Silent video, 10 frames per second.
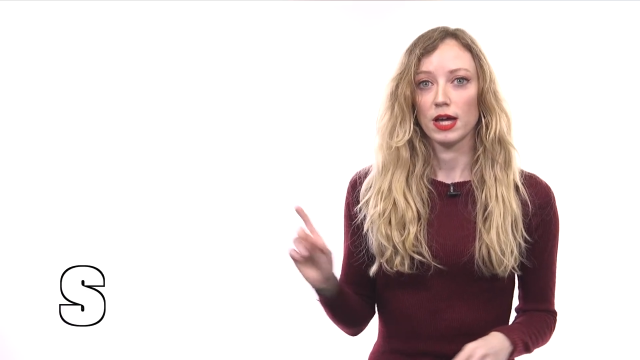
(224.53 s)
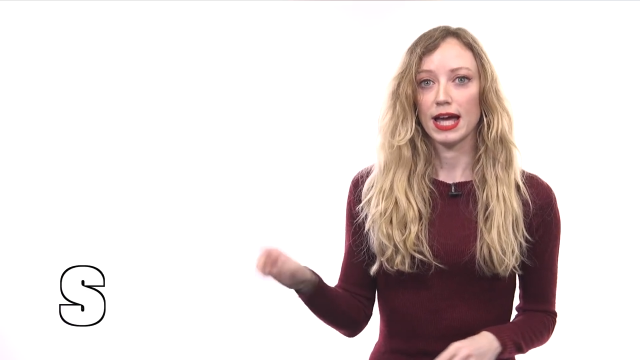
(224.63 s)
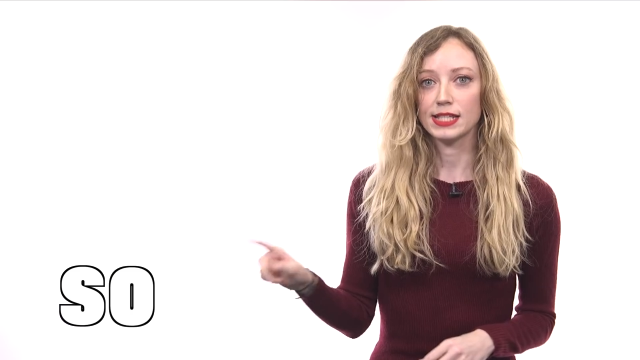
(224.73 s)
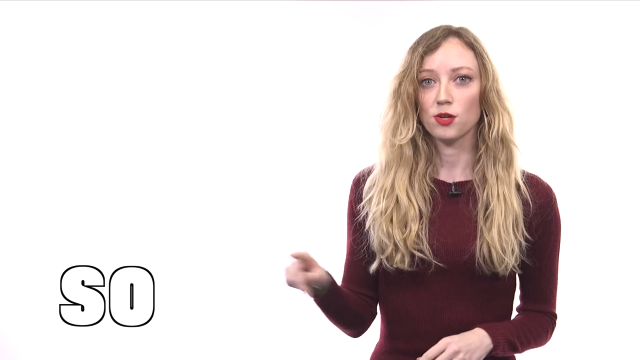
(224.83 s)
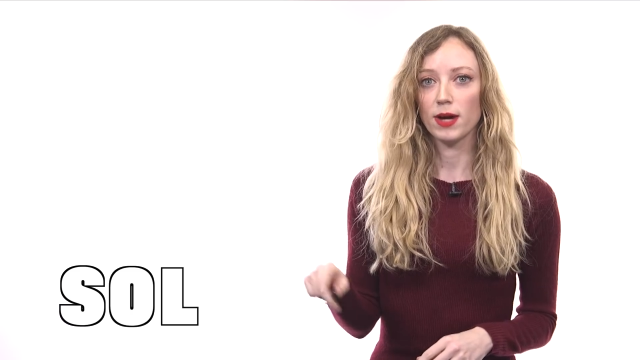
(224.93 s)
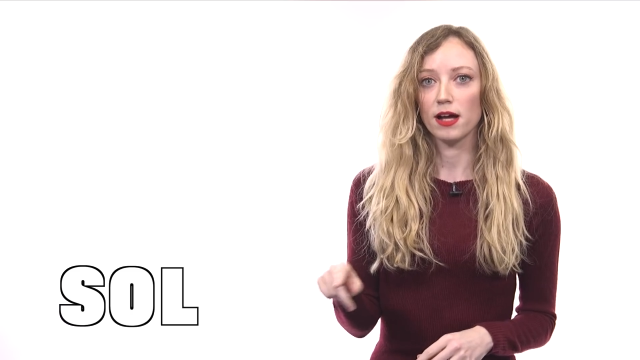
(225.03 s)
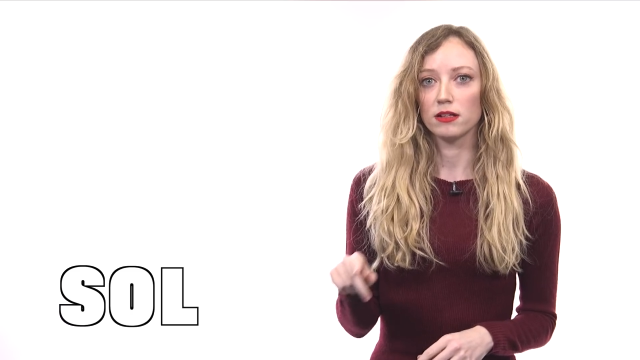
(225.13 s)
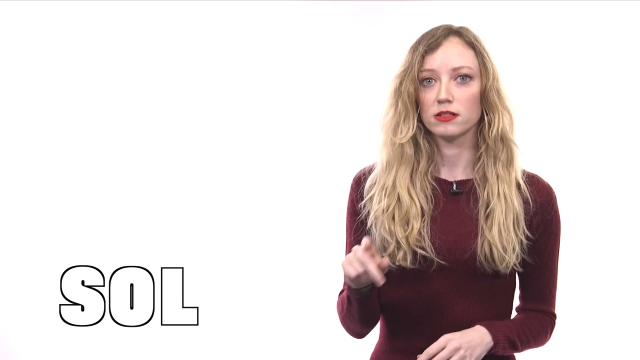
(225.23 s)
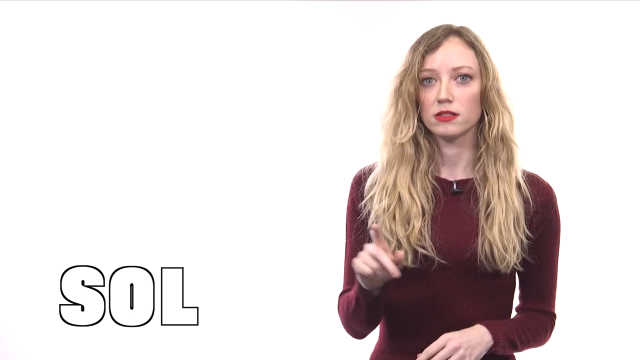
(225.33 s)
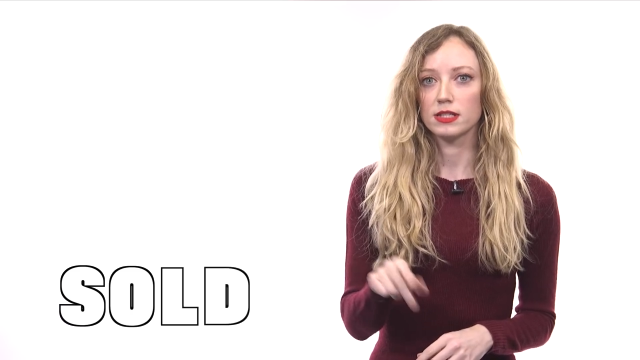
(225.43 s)
S O
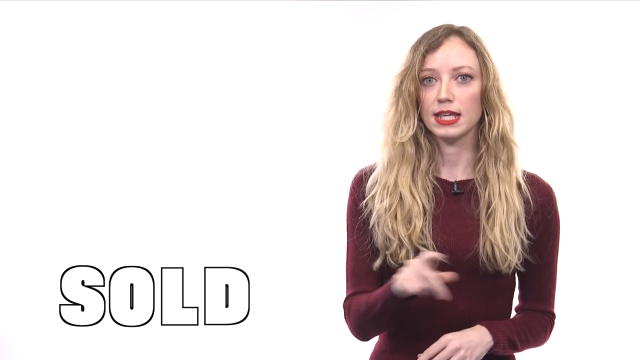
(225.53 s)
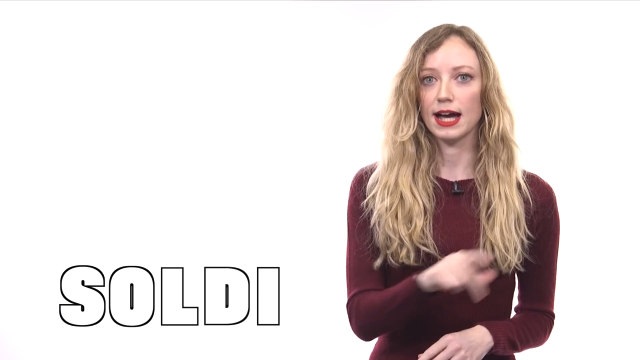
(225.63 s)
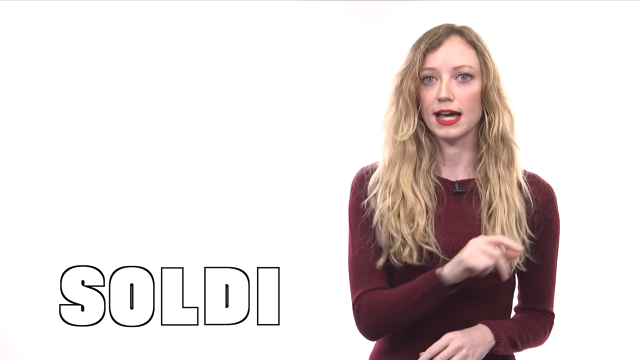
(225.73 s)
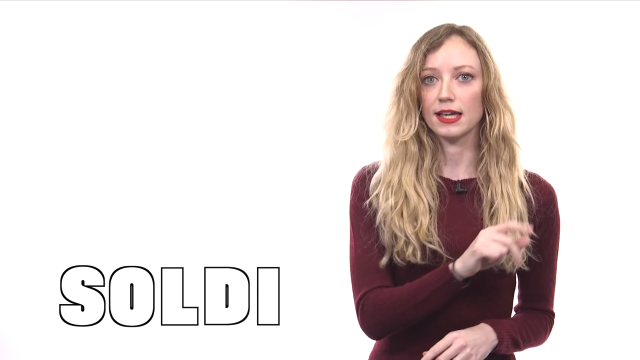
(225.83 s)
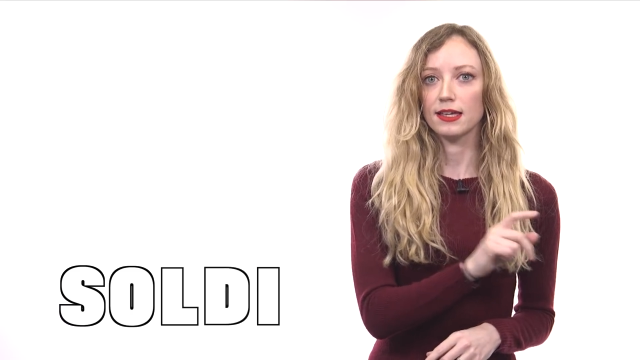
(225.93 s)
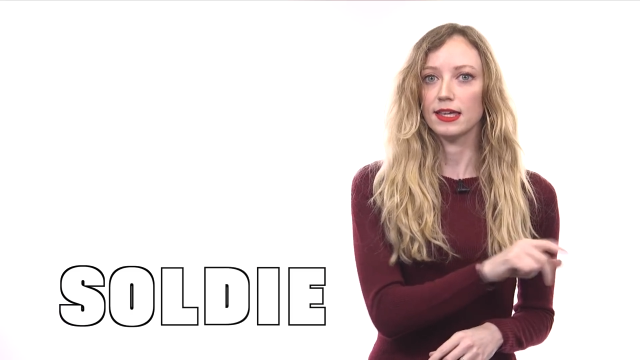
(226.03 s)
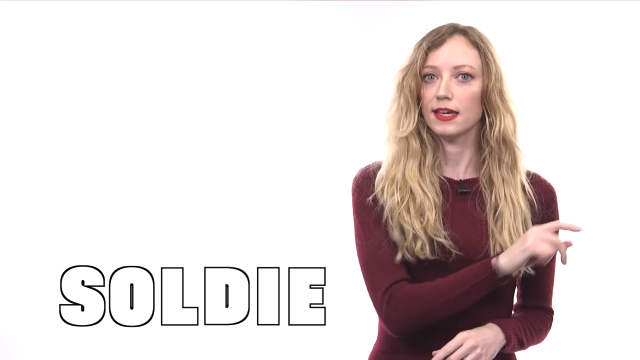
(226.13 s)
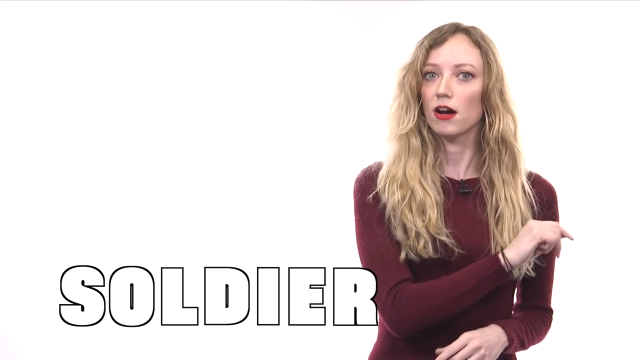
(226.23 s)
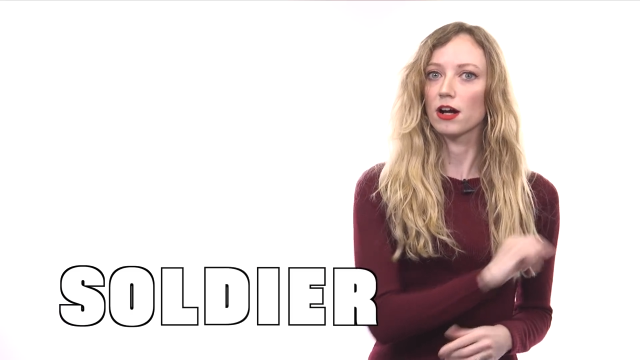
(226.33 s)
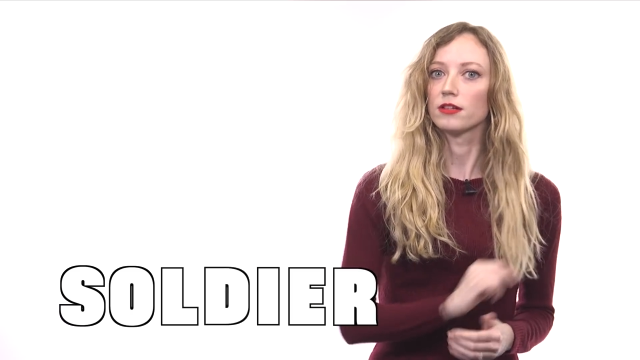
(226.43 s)
L D I
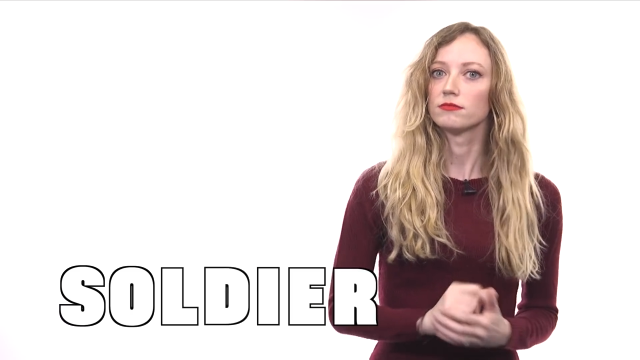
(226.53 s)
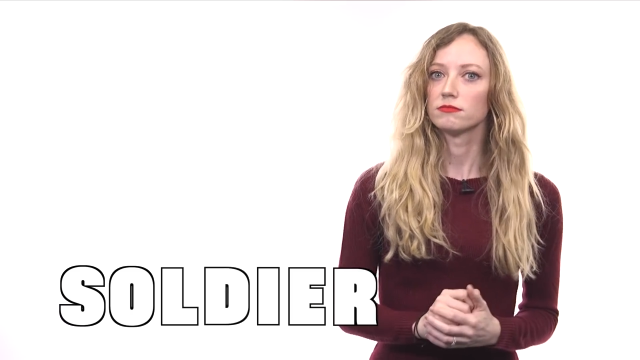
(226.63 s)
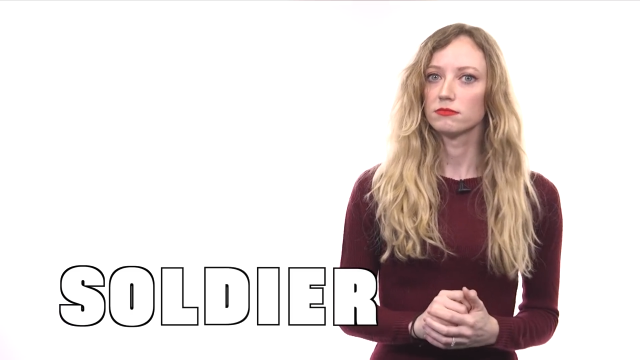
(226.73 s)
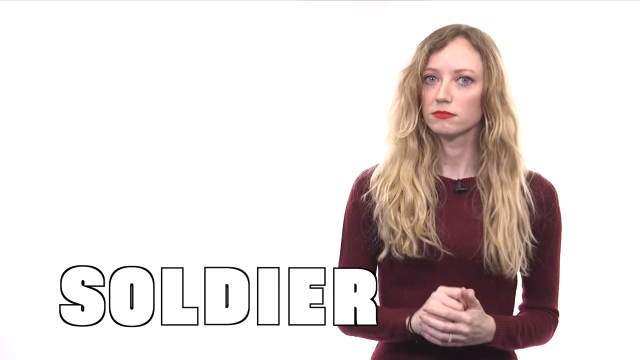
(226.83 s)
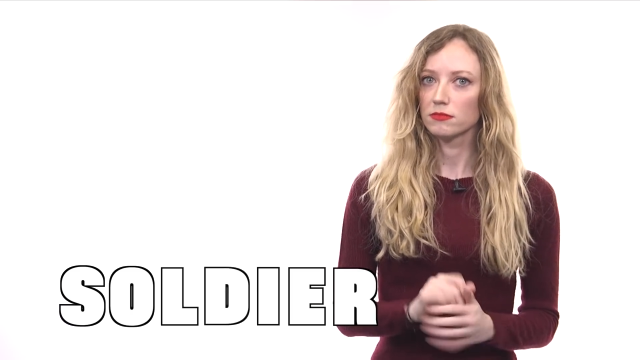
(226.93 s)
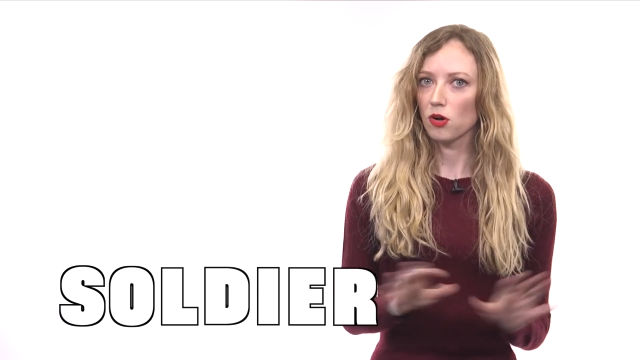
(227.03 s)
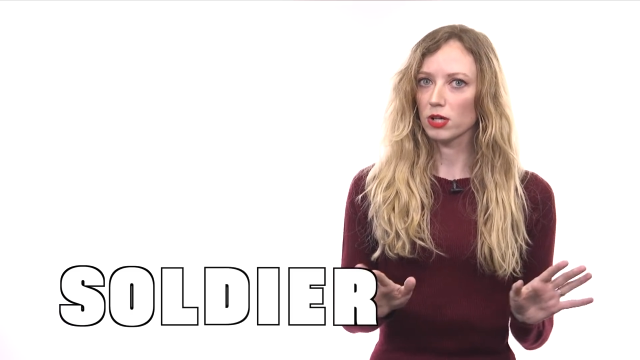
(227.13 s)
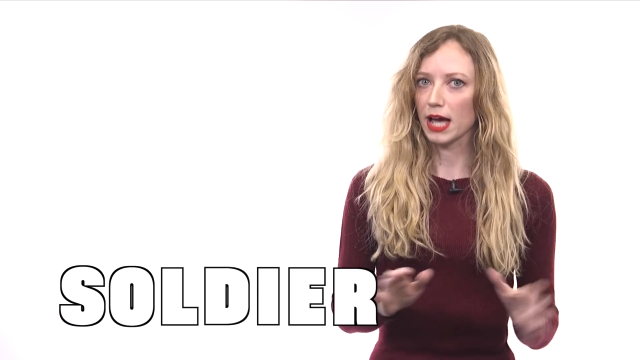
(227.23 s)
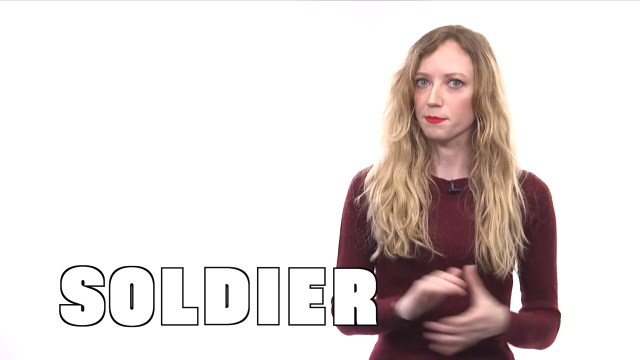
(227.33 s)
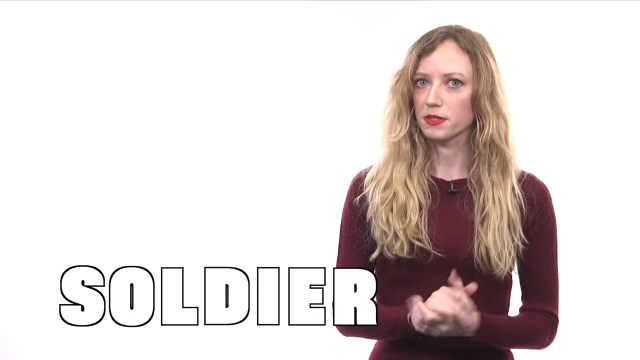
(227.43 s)
E R. All
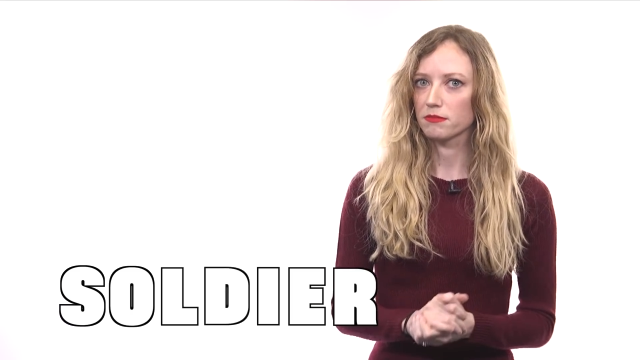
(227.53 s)
caps.